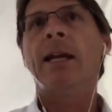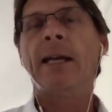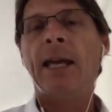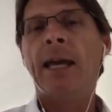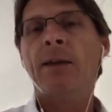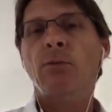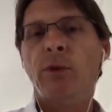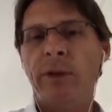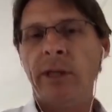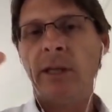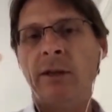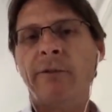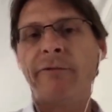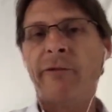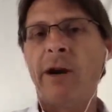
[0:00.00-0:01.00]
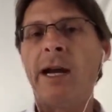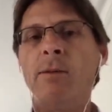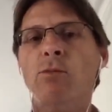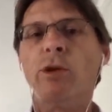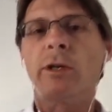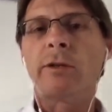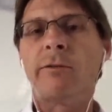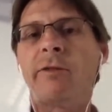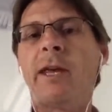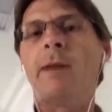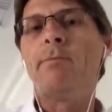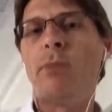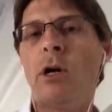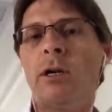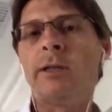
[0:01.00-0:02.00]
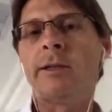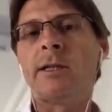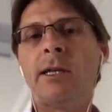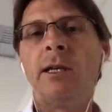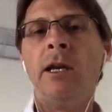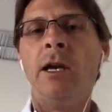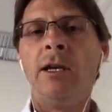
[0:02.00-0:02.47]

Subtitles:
again, within the framework of that policy.